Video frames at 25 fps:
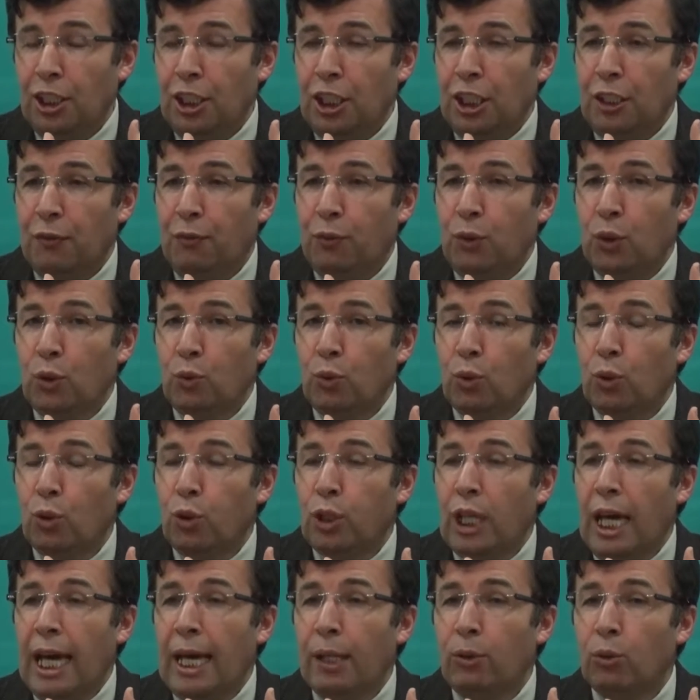if you would
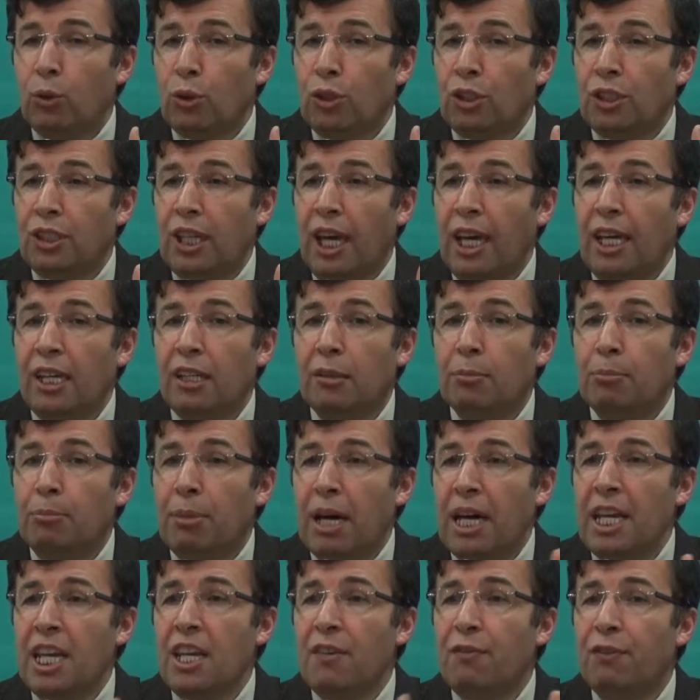like to take
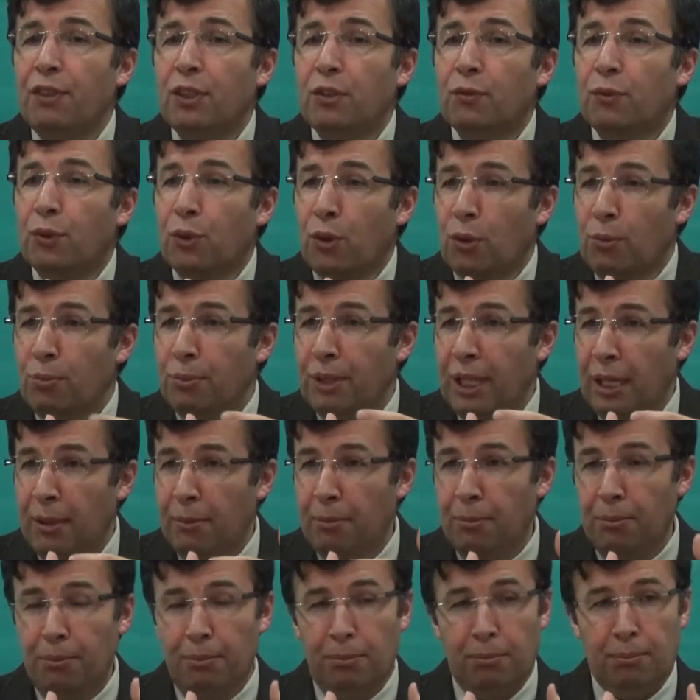benefit from
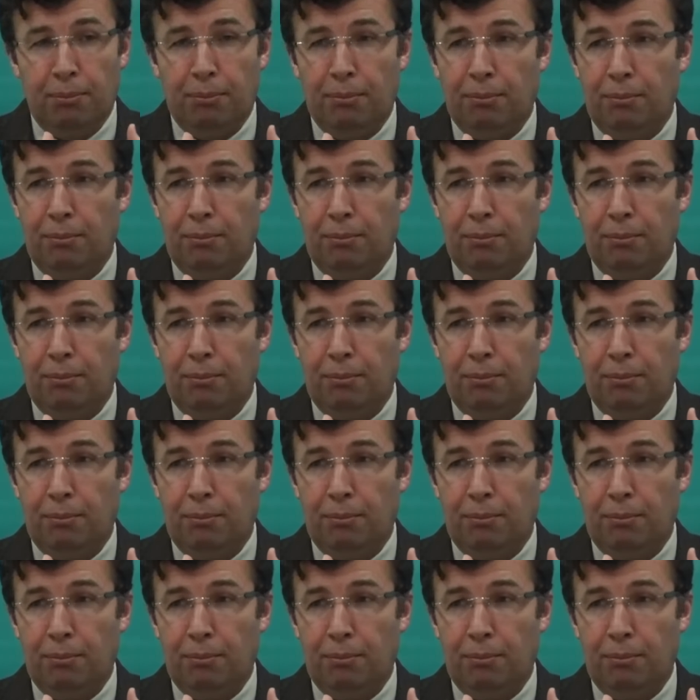them,